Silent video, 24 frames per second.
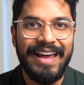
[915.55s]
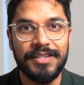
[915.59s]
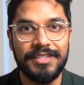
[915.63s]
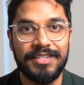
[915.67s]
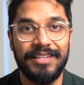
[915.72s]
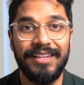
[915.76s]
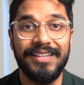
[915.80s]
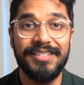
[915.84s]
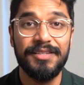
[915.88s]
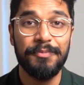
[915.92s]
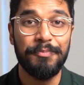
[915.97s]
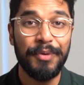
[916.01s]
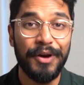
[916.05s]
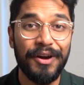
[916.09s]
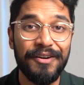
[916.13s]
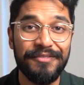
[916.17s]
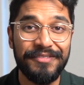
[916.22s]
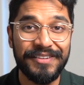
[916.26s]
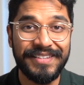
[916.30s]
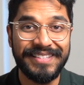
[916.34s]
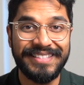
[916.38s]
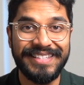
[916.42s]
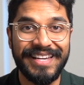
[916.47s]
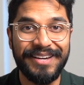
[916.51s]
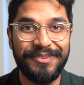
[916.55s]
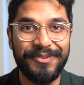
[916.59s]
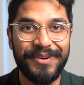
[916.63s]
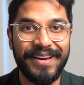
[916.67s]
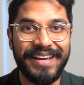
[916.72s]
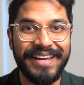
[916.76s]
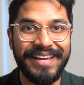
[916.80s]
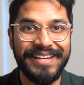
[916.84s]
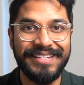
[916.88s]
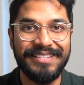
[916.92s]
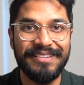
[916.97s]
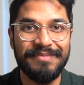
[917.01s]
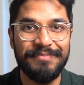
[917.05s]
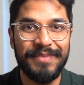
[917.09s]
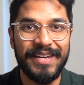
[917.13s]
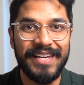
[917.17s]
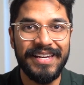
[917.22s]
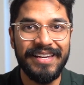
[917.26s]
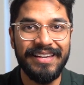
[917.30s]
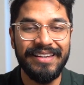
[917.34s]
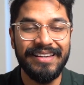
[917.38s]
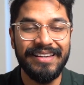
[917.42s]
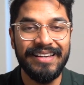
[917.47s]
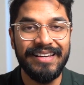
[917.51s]
So that's a perfect segue into
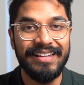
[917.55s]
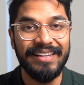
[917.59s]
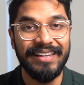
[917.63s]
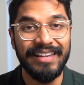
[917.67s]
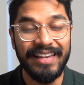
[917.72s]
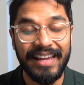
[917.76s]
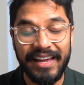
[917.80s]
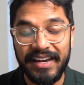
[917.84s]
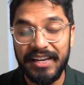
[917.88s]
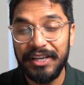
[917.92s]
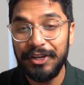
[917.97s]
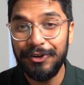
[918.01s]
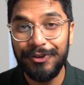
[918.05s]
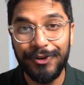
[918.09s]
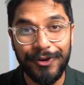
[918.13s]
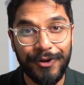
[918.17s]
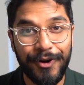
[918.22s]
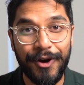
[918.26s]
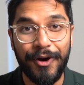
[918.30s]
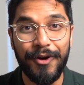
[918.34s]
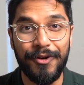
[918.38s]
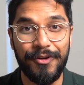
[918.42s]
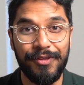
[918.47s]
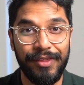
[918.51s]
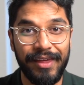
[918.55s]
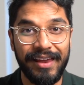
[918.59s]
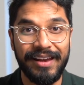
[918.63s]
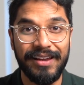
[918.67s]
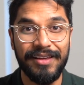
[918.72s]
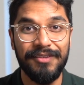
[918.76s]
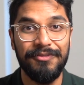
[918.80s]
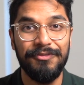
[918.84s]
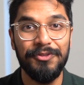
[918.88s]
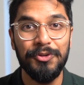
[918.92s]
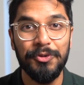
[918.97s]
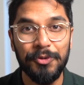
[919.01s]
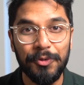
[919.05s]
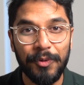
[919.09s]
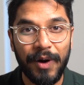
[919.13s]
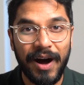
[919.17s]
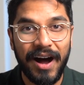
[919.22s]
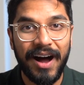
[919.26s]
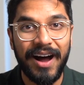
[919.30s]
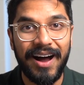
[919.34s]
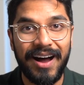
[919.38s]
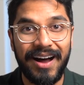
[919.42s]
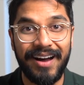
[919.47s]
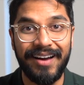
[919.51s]
me letting you know that if you
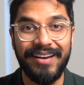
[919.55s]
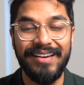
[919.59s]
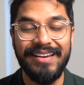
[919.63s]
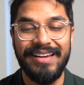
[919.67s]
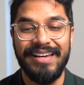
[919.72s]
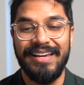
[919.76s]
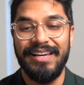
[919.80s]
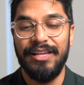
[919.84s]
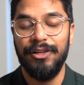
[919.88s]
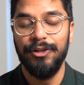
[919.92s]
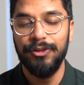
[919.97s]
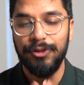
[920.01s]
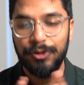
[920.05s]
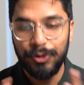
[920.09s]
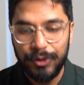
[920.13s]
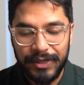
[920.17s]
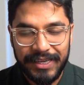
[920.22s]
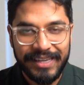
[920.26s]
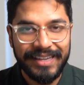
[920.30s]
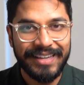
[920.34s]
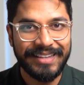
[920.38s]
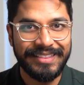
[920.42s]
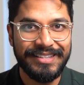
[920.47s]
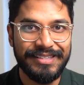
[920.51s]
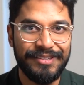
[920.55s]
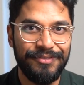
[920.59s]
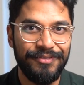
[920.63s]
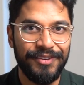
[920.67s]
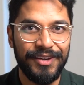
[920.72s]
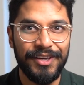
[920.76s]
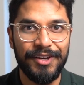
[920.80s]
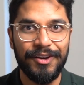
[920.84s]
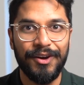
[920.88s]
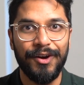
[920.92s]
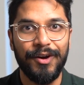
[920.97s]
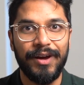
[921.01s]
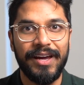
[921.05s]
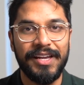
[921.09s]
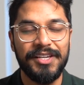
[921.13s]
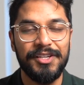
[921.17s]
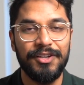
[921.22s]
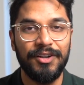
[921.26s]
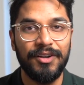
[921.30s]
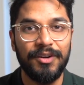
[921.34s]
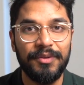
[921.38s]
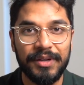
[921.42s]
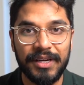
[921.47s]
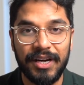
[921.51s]
are looking at this video and
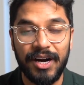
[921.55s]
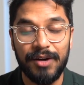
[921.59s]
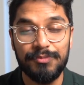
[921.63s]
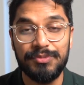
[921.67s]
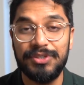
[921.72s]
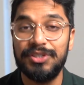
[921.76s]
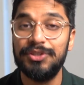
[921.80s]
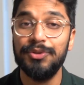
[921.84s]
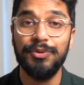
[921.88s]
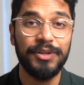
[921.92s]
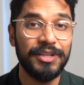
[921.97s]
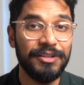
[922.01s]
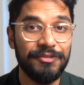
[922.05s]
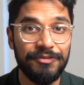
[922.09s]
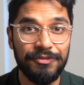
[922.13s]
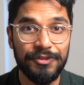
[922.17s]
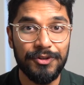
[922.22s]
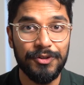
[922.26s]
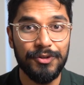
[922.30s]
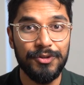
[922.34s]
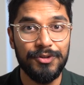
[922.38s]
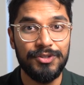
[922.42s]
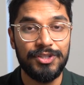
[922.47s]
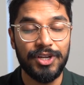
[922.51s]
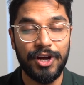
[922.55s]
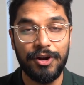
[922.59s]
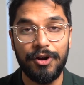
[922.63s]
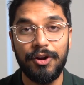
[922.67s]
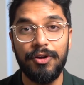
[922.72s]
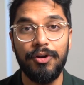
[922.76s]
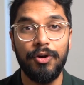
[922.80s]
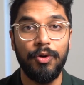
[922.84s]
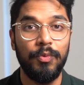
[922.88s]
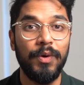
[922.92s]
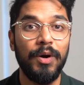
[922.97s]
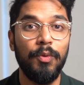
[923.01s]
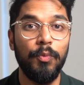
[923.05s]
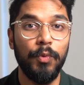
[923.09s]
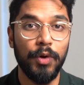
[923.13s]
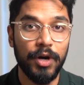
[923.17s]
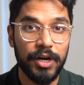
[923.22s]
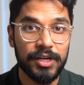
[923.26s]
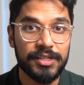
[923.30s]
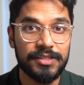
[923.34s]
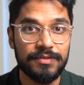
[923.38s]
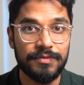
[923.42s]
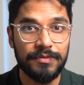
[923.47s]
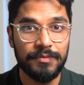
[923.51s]
you're going, I'm still confused, I don't know what
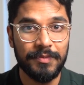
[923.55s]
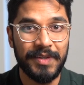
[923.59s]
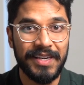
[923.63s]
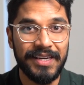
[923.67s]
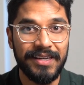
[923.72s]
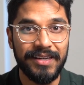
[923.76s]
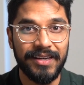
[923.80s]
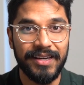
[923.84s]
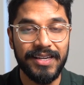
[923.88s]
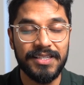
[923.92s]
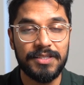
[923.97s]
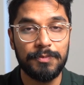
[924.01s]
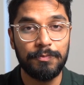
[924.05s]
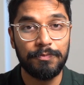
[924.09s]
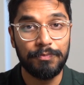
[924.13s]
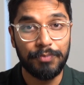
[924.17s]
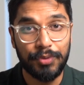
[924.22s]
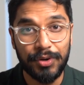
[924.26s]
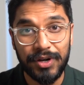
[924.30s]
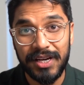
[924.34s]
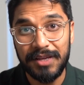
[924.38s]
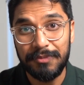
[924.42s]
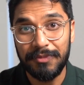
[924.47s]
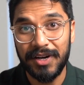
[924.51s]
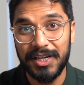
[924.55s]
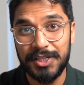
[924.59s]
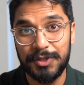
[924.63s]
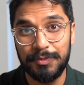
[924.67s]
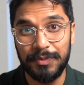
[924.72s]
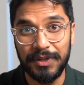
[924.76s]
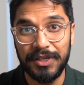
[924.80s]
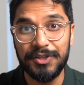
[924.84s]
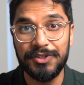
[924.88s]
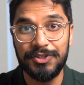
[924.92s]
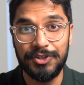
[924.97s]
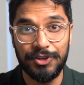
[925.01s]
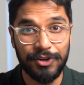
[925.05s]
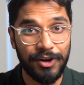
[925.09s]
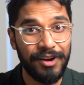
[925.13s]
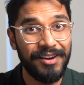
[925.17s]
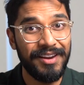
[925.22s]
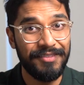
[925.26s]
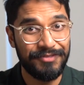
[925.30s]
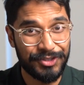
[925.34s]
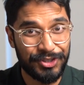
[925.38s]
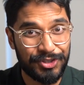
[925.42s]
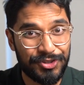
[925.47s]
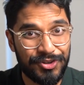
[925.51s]
works for me, it's pretty much because you don't
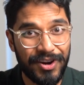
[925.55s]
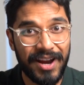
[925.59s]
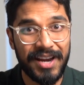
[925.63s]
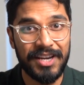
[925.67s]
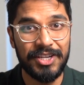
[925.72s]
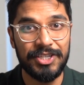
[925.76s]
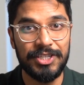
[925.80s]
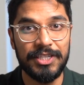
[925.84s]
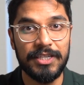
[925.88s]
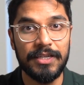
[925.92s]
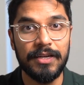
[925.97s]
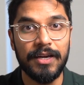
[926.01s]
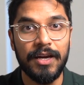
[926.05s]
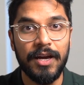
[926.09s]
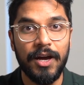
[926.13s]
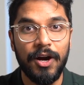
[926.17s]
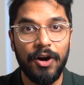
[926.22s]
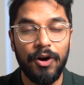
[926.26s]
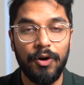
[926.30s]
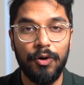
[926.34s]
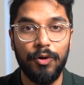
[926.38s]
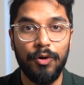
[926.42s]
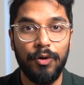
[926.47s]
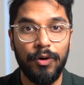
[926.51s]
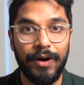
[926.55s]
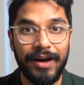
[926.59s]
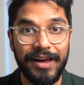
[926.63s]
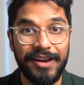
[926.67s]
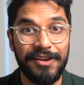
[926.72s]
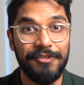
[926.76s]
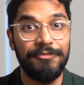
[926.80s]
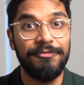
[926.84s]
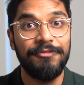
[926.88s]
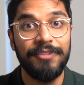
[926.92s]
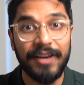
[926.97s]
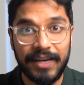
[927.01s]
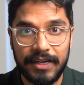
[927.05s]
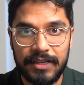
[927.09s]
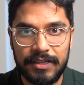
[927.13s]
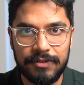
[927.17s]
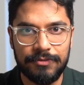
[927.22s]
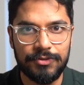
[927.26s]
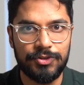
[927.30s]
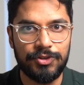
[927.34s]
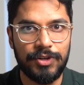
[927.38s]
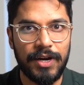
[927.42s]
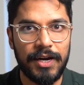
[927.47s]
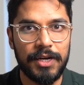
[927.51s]
have a strategy or an
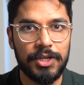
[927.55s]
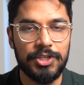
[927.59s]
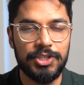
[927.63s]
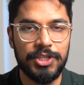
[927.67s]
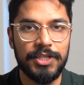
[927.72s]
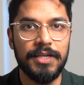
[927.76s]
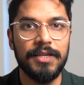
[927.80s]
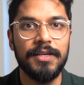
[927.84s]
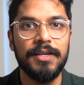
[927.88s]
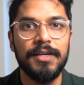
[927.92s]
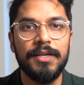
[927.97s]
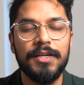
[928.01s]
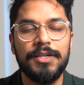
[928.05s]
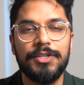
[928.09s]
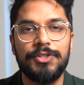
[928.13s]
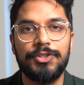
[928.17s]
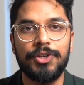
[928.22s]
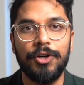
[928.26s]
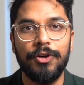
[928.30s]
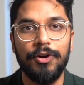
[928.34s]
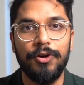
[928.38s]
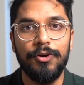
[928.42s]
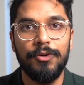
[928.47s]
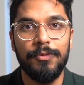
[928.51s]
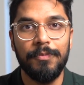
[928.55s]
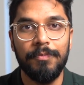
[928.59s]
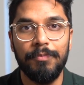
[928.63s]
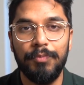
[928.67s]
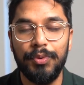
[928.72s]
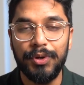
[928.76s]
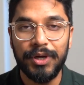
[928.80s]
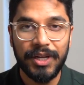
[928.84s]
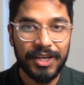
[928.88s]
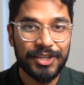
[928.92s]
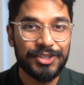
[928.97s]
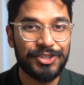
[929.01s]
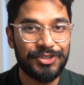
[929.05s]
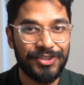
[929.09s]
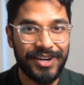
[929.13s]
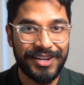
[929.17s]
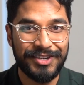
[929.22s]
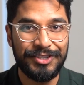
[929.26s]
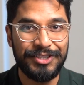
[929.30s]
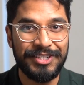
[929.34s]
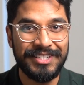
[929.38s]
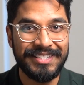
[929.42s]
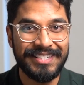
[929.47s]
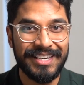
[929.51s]
effective strategy. So book in a
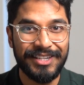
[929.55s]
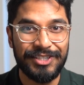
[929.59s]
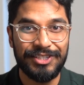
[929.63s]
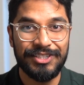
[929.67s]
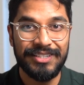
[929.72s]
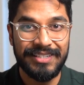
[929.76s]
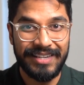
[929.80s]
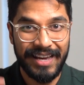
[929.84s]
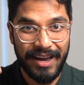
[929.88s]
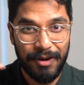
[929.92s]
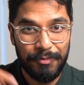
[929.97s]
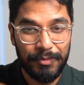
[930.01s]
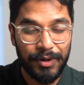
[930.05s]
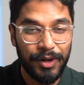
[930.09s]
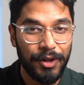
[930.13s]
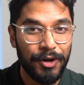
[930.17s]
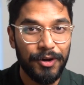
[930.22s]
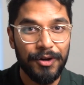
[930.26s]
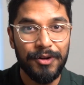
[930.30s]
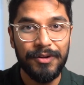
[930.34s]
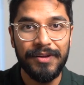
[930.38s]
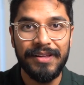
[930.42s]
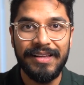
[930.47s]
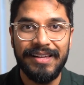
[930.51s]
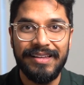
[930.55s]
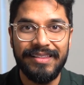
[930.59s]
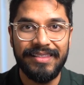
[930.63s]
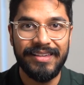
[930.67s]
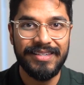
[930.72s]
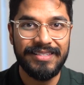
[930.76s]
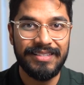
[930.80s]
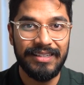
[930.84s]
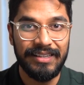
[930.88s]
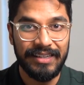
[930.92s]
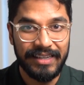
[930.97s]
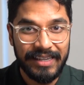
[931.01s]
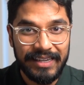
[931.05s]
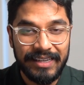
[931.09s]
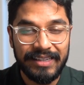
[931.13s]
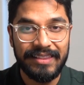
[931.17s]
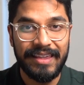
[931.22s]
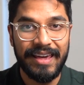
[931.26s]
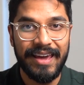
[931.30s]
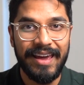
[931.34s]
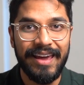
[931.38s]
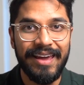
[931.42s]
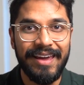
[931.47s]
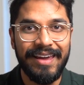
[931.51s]
strategy session down below, there's a link
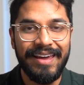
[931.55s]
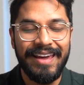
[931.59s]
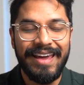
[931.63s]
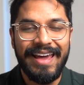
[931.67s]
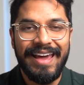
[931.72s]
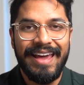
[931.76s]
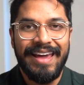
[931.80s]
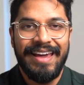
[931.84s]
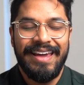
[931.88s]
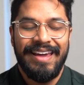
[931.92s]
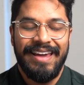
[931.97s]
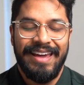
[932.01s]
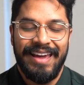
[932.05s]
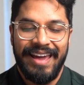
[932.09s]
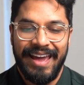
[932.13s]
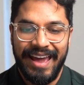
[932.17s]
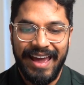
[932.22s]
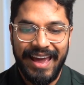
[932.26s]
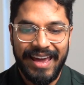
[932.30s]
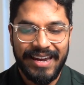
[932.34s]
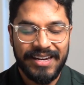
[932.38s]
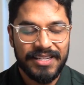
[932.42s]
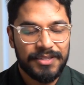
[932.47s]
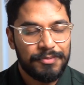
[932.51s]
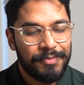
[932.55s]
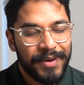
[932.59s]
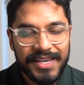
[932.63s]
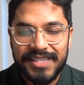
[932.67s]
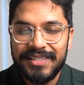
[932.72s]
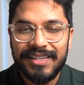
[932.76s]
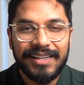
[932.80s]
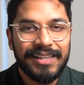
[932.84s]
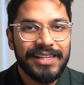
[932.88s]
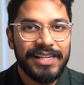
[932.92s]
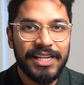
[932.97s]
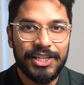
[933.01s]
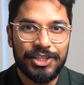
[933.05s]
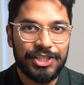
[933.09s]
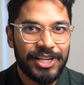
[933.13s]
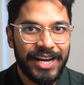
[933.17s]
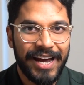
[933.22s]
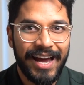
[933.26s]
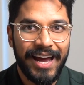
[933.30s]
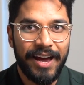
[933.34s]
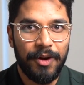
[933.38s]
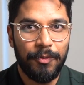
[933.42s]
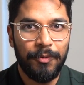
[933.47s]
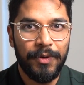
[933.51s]
there, and it's basically a
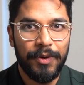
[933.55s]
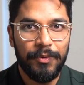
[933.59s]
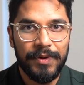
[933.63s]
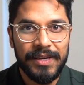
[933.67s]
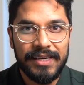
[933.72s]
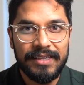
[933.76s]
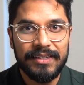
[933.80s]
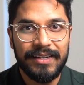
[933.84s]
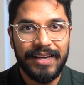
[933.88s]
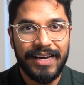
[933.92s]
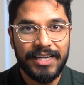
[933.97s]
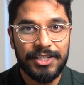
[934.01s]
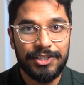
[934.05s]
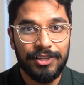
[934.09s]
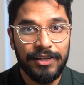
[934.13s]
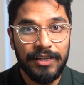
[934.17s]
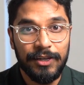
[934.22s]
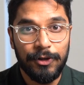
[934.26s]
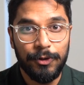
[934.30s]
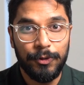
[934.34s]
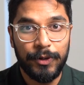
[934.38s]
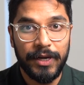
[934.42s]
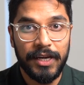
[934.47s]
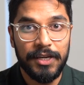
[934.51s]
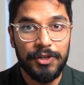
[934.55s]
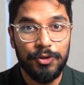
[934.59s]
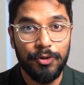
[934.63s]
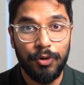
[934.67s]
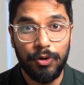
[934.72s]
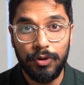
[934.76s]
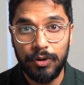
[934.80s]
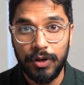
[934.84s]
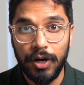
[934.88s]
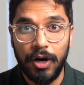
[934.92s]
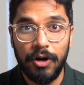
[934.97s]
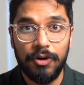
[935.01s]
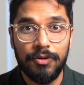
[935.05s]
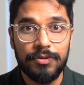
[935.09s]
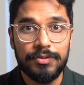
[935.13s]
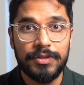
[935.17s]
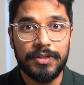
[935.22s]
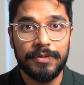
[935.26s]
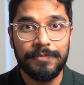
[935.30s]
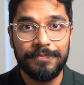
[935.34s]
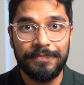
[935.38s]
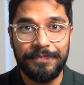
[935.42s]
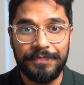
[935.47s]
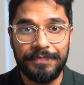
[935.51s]
chat where we can actually look at your goals,